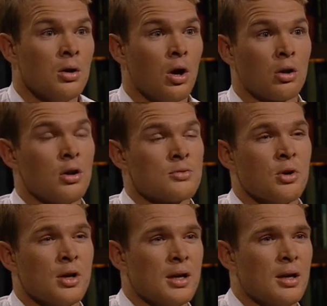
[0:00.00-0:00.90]
closed
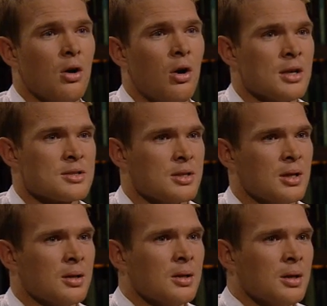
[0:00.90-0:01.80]
my eyes
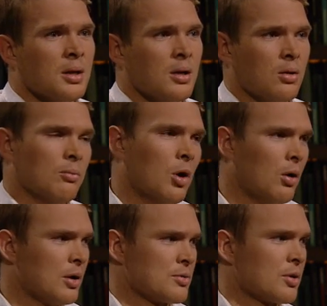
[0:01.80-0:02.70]
my
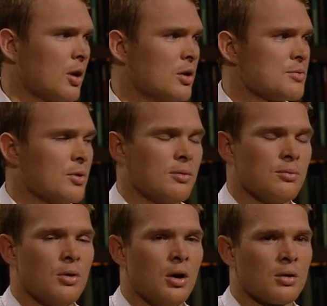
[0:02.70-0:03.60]
eyes were closed, but
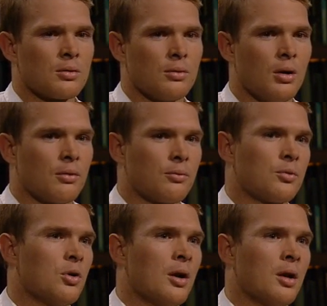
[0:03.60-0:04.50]
I
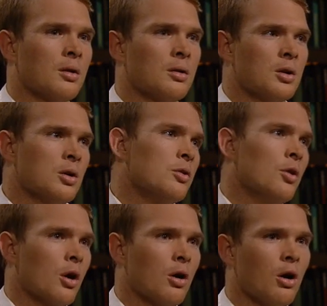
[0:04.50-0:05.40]
kind of
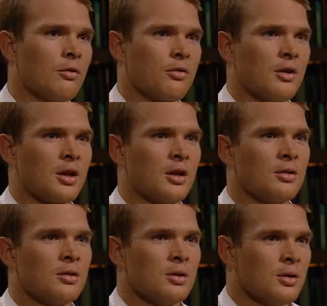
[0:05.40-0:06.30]
nodded off
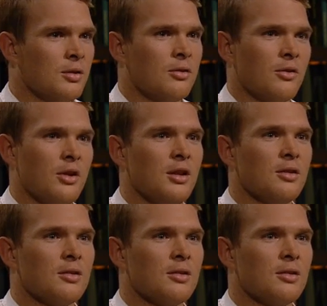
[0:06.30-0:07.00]
thinking, this is it,